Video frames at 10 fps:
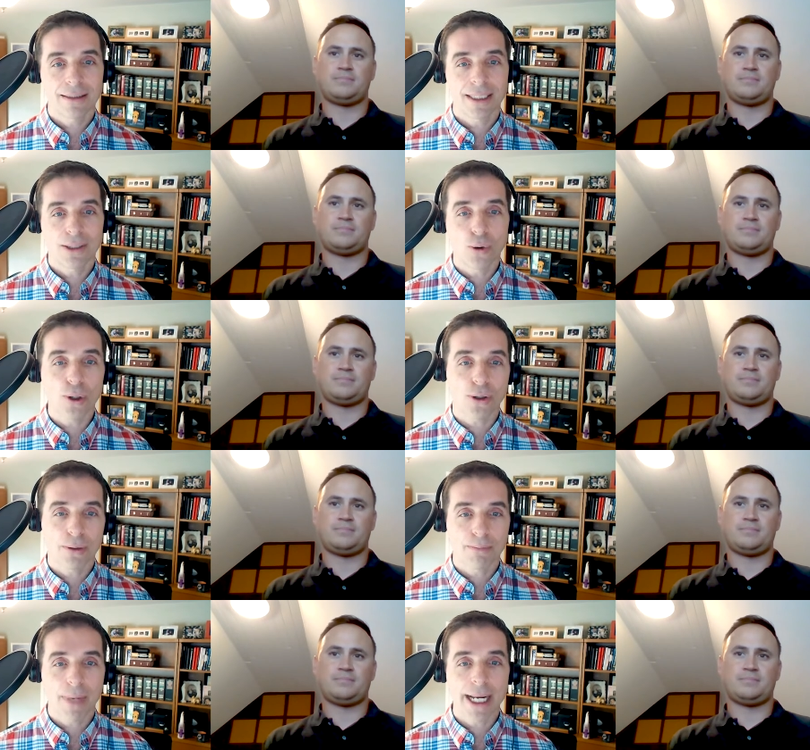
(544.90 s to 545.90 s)
Speaker 1: the
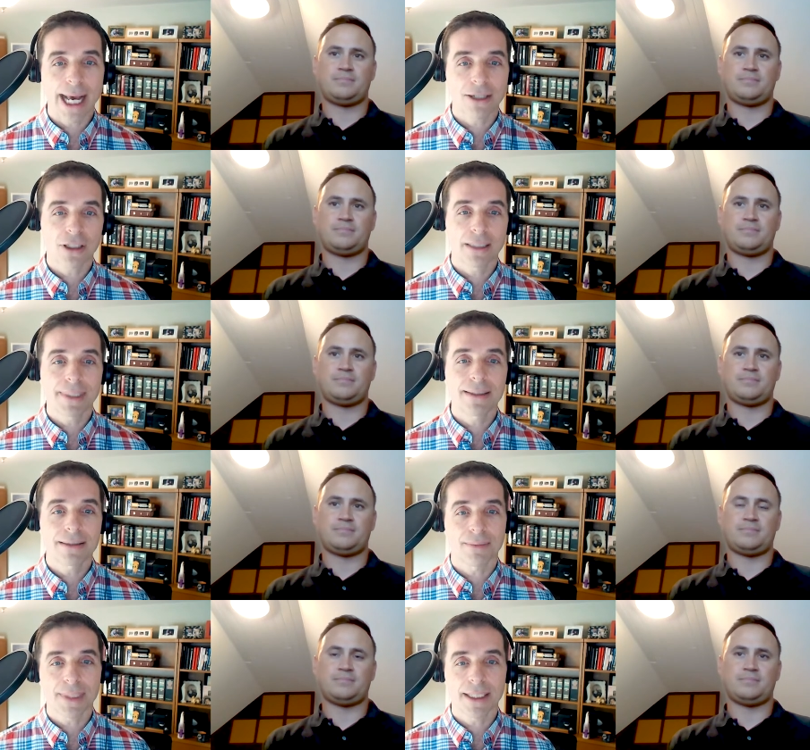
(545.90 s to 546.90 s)
order might actually mean
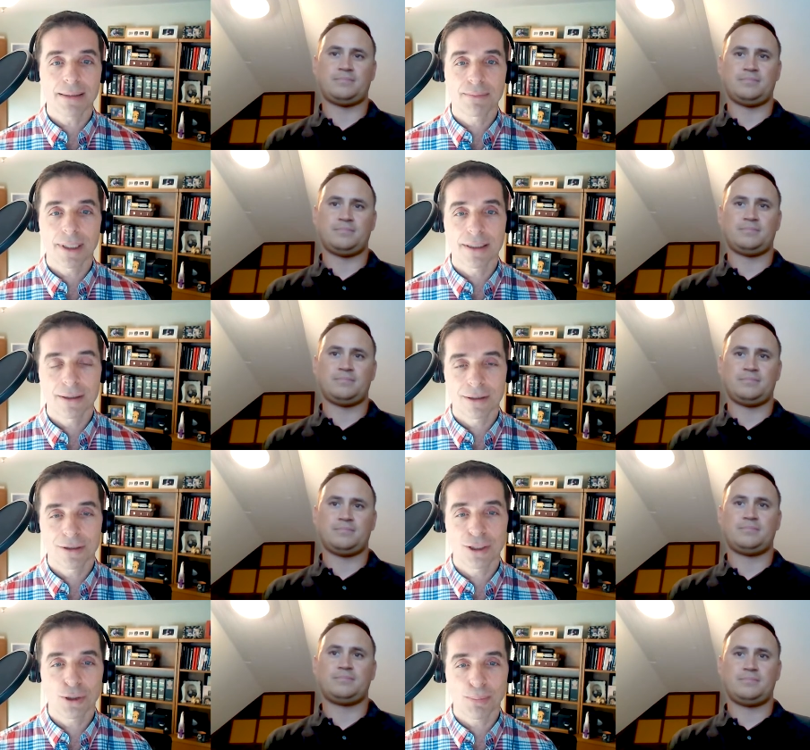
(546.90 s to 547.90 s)
something, but
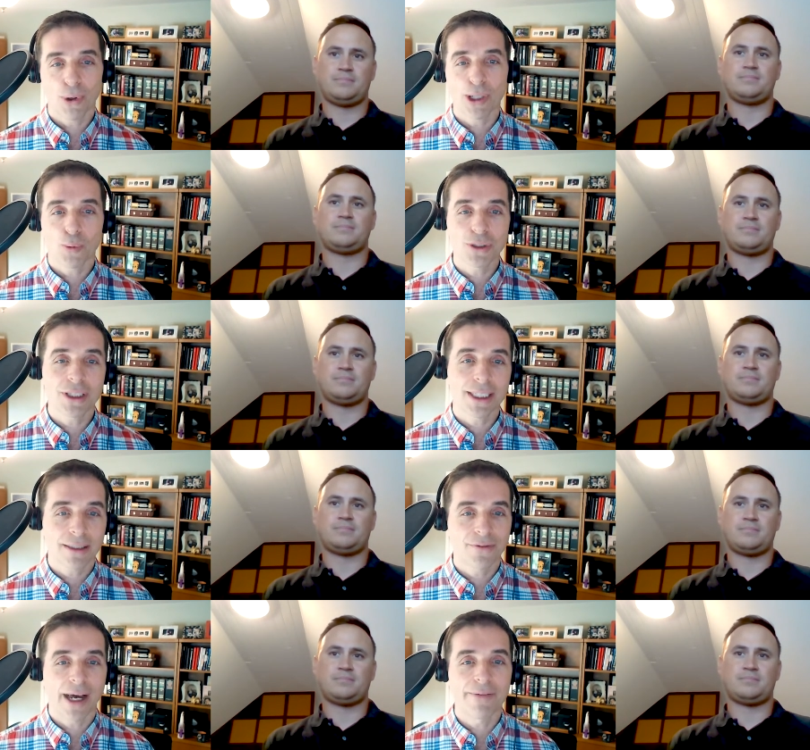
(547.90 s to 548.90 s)
to your point, once you get
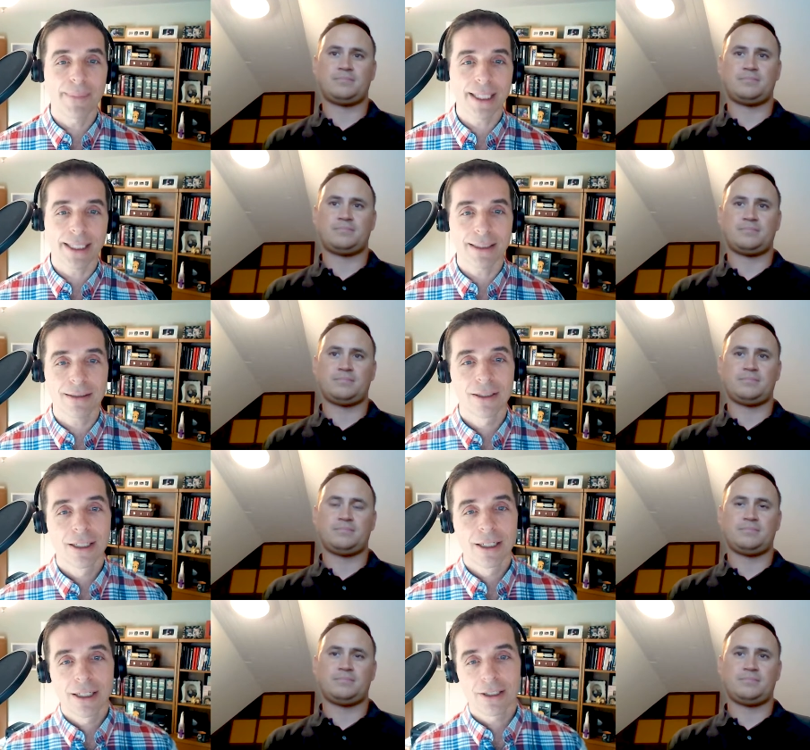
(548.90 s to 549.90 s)
to 5 million,
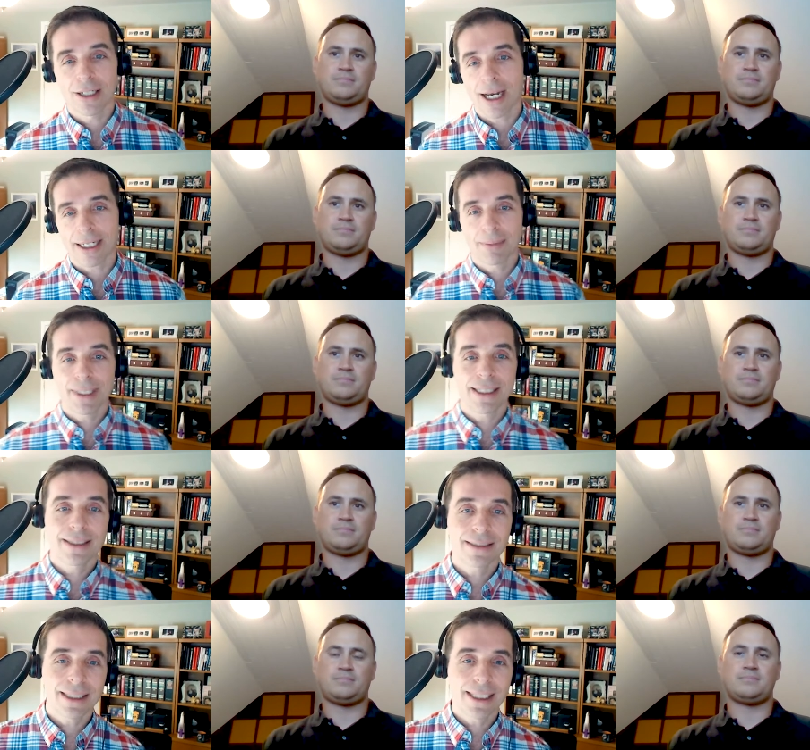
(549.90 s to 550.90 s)
you're not going to
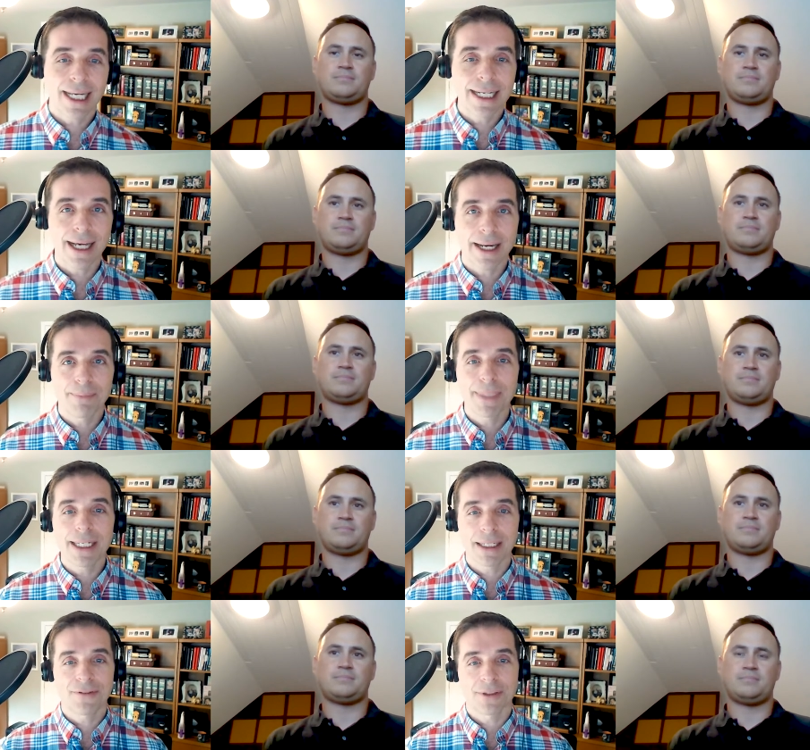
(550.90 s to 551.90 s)
be seeing any kind of
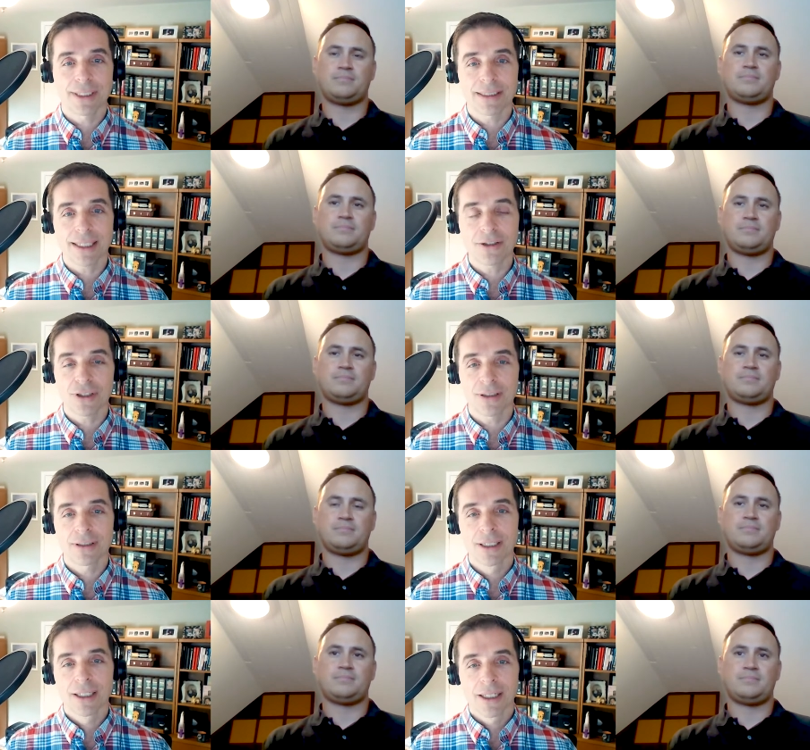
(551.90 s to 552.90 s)
meaningful
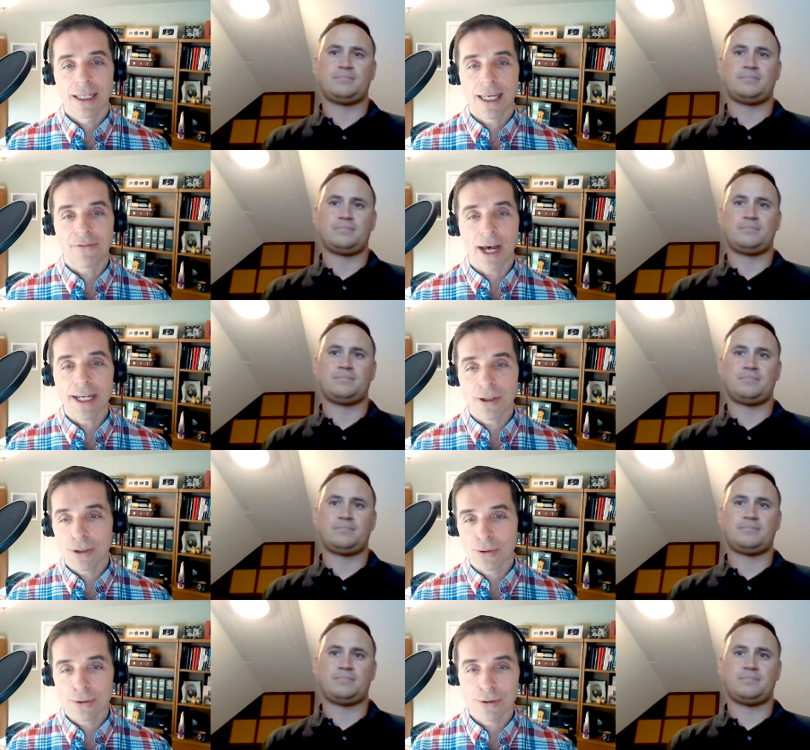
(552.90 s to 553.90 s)
distinction. If I
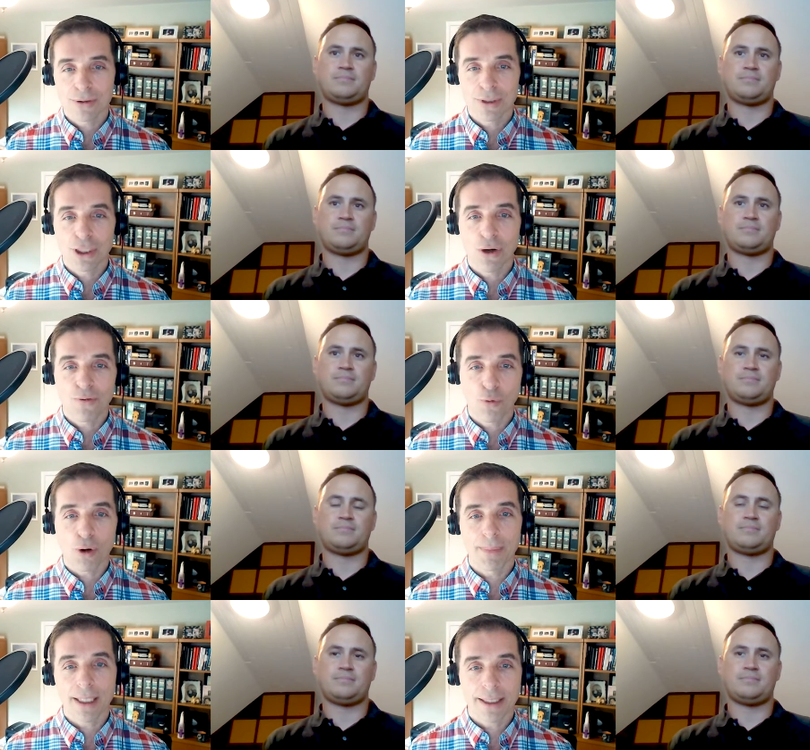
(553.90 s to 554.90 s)
own, you know,
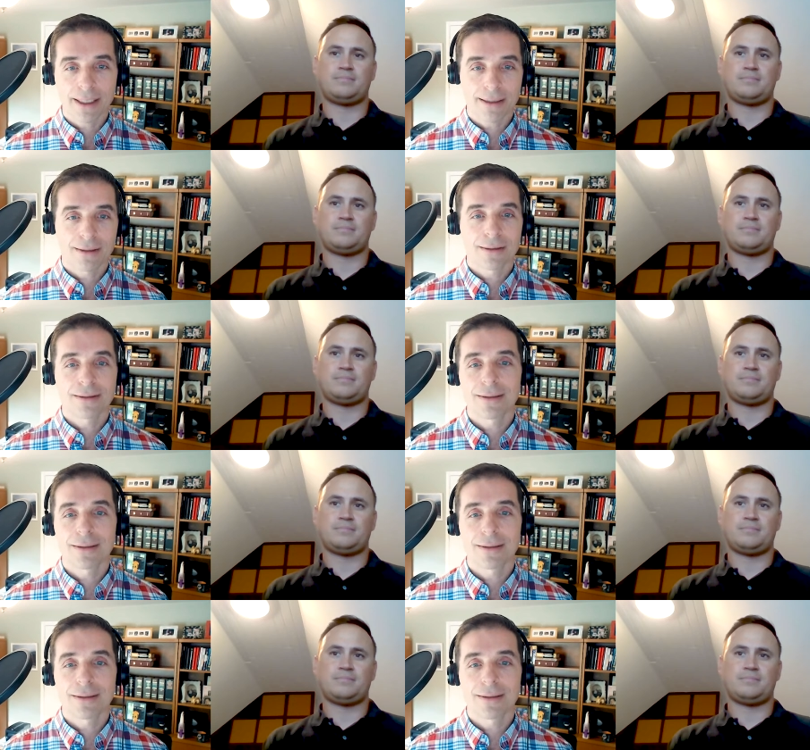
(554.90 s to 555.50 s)
4 million